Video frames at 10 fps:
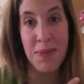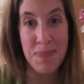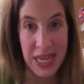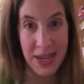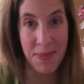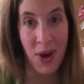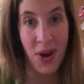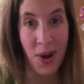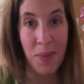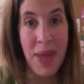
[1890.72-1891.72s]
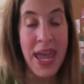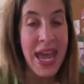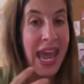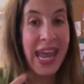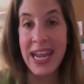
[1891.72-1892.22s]
to be a mom
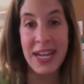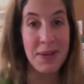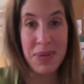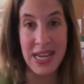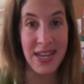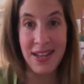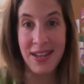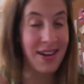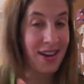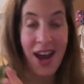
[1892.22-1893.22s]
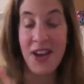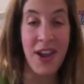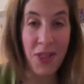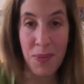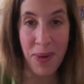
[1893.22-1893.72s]
and be
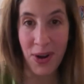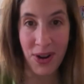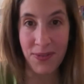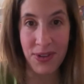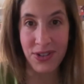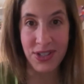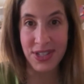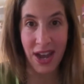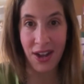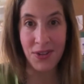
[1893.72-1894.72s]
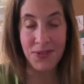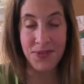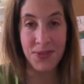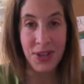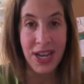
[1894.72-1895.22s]
another part of
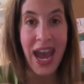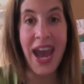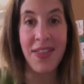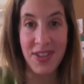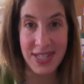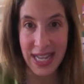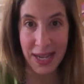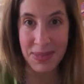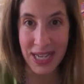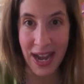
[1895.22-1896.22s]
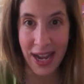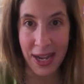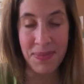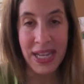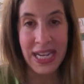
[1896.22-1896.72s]
yourself at the same
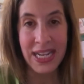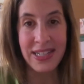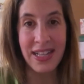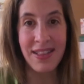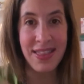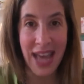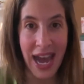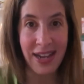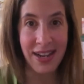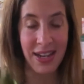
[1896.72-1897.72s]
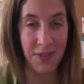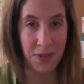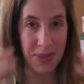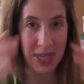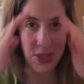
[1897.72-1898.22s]
time, like that gives
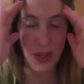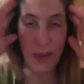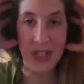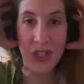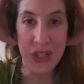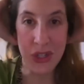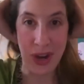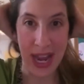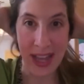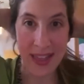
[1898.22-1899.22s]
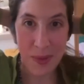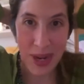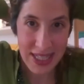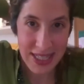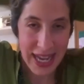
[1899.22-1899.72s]
me so much strength
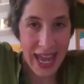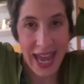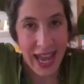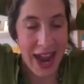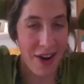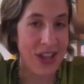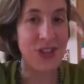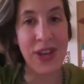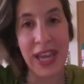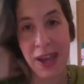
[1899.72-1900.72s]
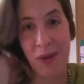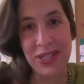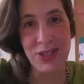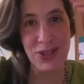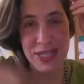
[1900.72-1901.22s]
when it's like, hey, how are you doing it?
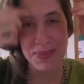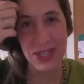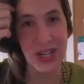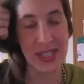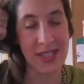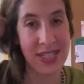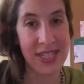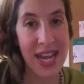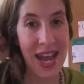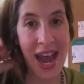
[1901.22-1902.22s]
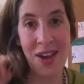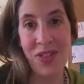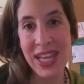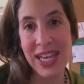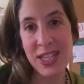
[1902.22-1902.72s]
What's your tips and tricks? Because I
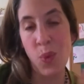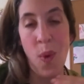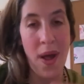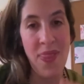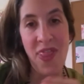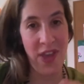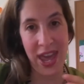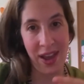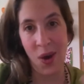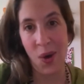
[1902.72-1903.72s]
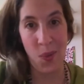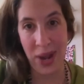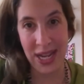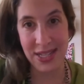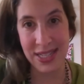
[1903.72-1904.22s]
don't think it's one thing
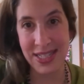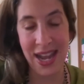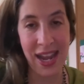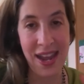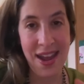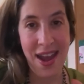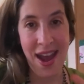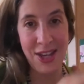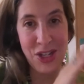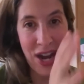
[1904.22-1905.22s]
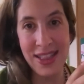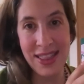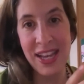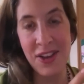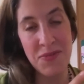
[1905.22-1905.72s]
always. It's like I try and
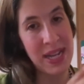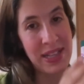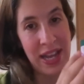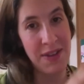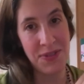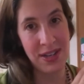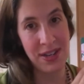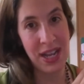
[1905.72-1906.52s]
think of my life in